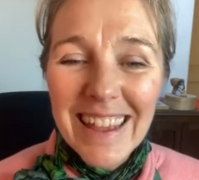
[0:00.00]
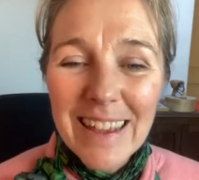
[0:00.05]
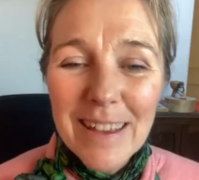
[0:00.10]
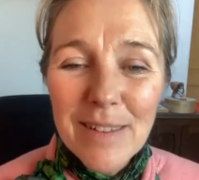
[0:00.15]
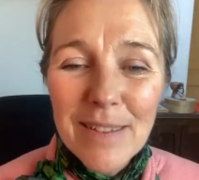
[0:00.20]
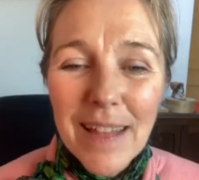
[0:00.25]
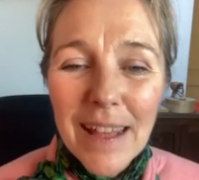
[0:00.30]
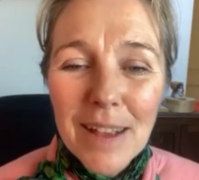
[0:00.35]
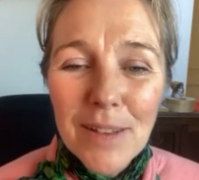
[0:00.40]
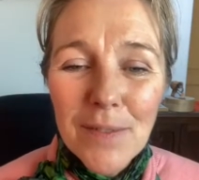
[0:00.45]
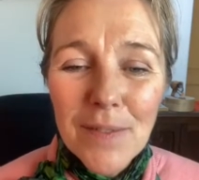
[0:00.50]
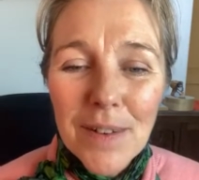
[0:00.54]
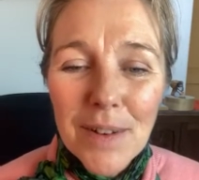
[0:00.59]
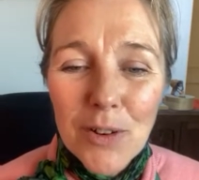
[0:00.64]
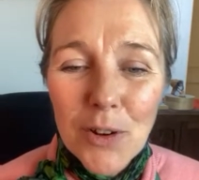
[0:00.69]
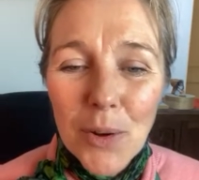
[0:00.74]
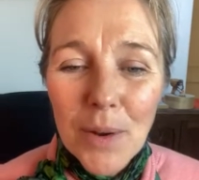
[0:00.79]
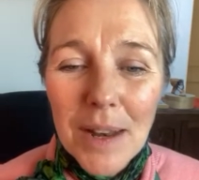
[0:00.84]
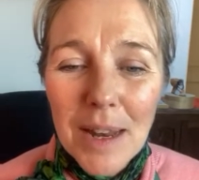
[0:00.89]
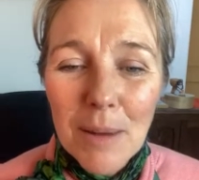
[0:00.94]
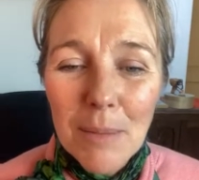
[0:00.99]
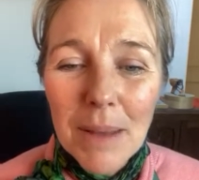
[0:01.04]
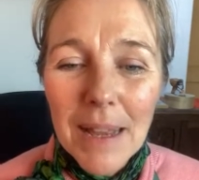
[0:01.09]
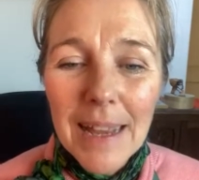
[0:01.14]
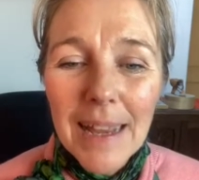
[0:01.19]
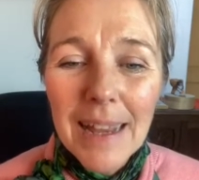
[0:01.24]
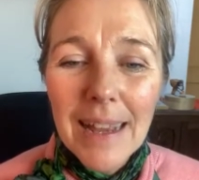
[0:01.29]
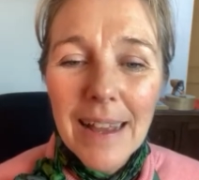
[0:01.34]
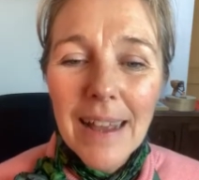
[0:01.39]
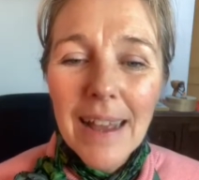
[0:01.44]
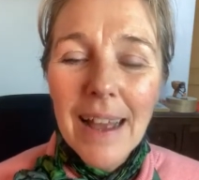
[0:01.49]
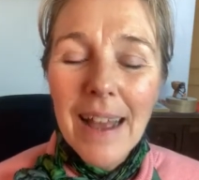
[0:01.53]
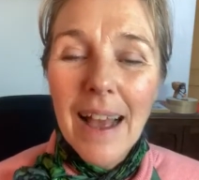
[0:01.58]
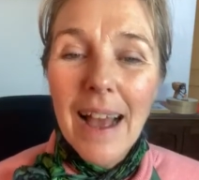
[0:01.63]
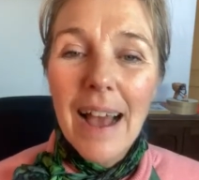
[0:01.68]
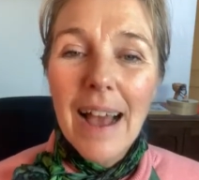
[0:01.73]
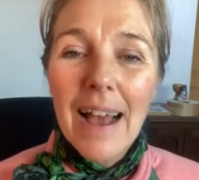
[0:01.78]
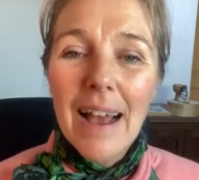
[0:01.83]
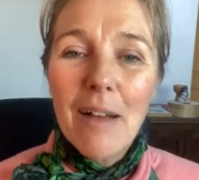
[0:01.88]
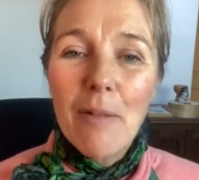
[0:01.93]
thanks for joining me.
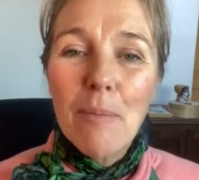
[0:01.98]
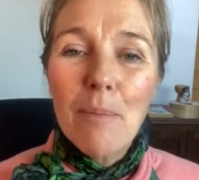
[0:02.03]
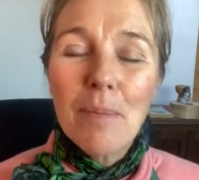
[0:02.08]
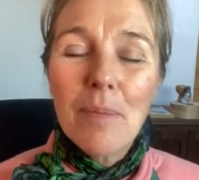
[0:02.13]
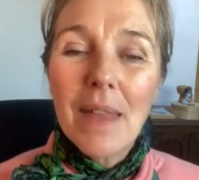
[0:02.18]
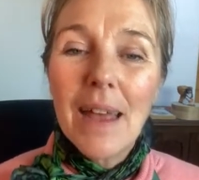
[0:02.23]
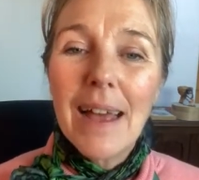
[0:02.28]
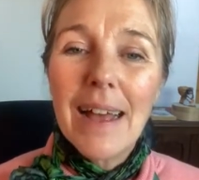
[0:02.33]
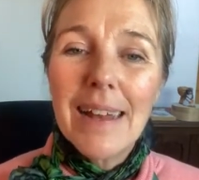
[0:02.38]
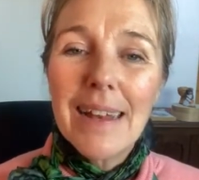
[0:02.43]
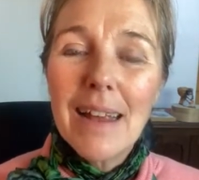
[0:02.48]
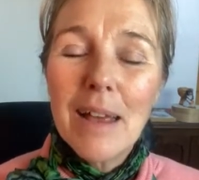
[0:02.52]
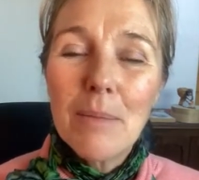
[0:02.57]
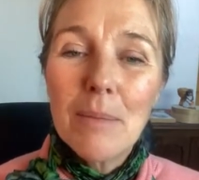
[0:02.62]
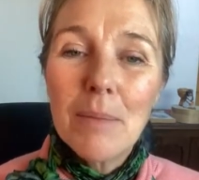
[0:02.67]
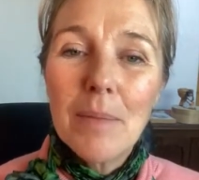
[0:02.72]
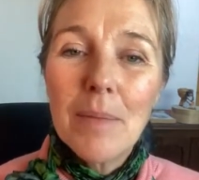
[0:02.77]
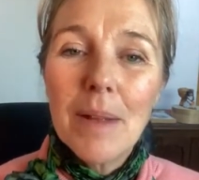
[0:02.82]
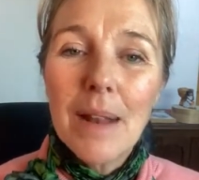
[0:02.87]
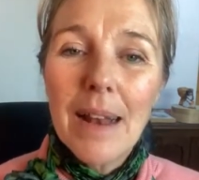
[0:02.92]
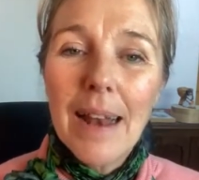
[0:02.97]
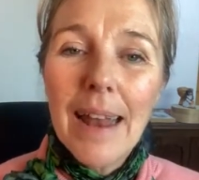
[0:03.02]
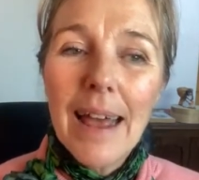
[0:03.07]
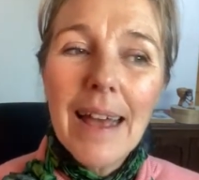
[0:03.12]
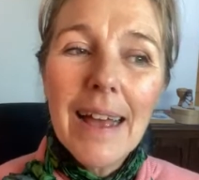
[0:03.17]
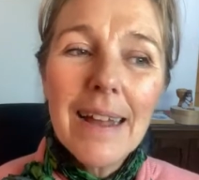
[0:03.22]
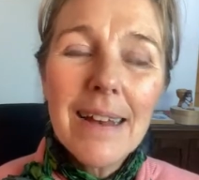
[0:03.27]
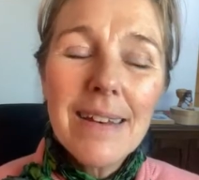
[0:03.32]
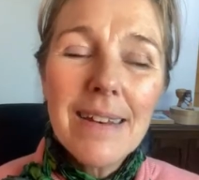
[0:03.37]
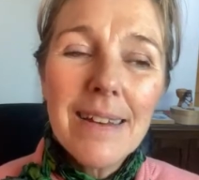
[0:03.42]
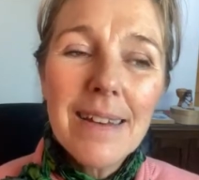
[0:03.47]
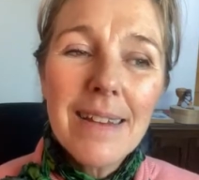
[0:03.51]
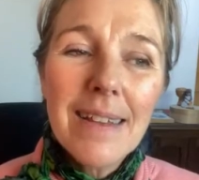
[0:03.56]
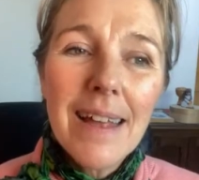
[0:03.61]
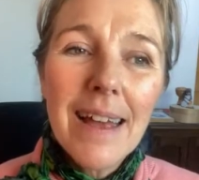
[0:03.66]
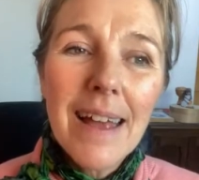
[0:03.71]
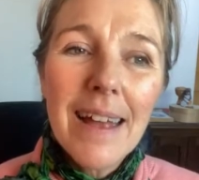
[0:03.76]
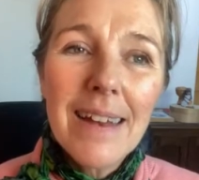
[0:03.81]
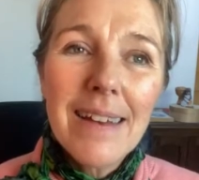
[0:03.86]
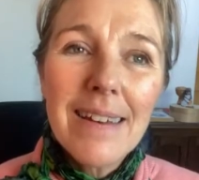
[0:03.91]
And I'm glad
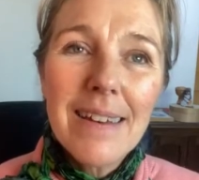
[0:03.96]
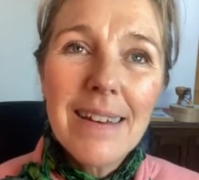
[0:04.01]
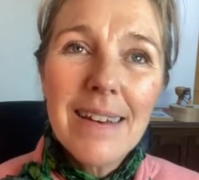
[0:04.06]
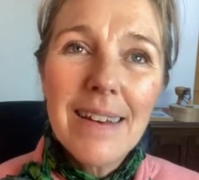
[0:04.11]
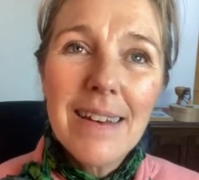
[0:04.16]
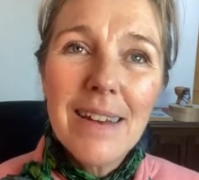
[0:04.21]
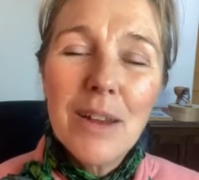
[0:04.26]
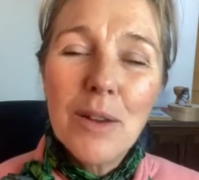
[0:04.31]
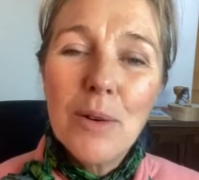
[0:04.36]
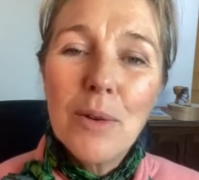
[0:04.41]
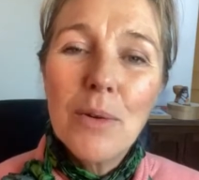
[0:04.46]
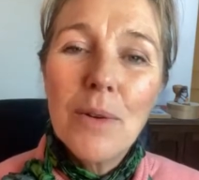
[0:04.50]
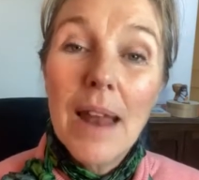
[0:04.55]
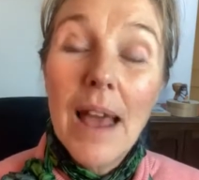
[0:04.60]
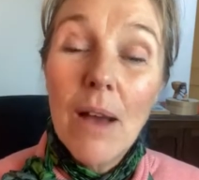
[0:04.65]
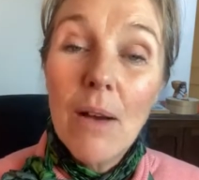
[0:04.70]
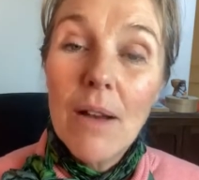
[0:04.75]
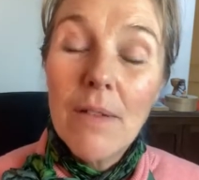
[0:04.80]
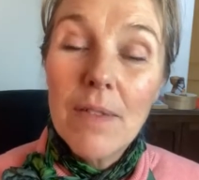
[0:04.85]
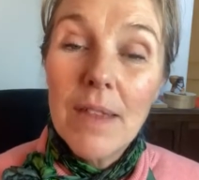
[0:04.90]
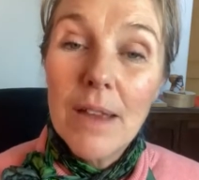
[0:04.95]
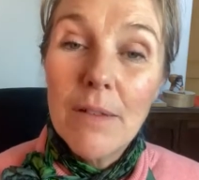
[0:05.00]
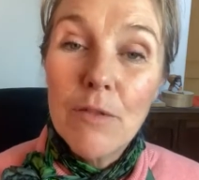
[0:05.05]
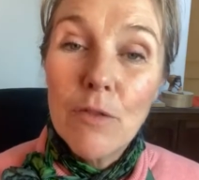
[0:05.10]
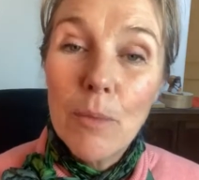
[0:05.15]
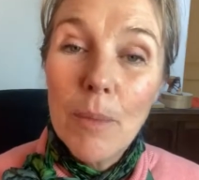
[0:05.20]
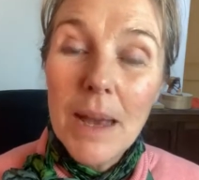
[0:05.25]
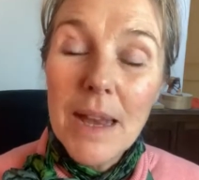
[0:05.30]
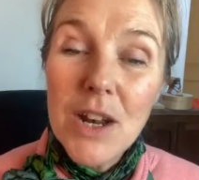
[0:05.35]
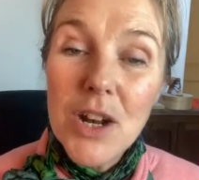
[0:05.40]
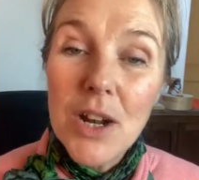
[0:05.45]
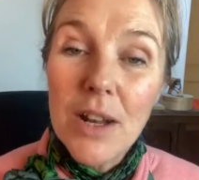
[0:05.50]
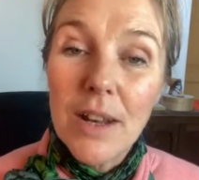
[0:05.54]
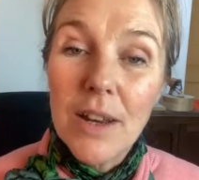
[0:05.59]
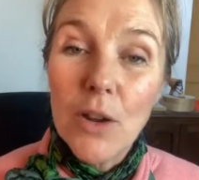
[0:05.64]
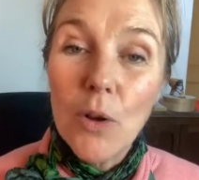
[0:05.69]
that you now have the information.